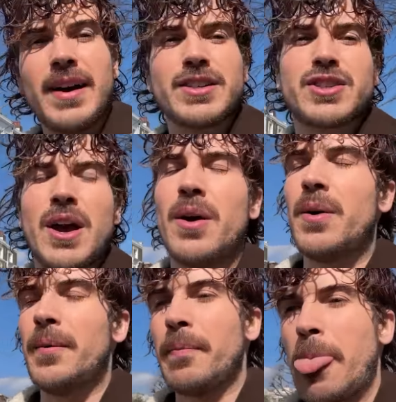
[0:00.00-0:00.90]
So
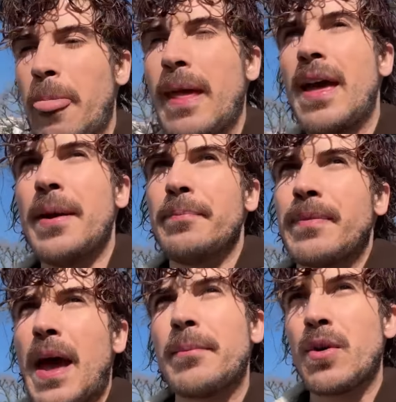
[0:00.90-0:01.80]

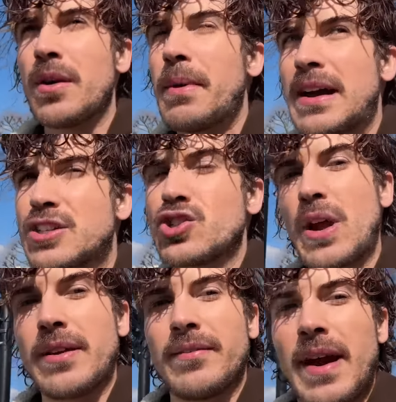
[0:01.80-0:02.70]
I'm going back to
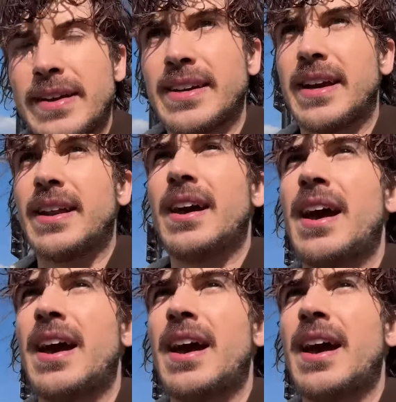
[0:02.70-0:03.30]
try and find it.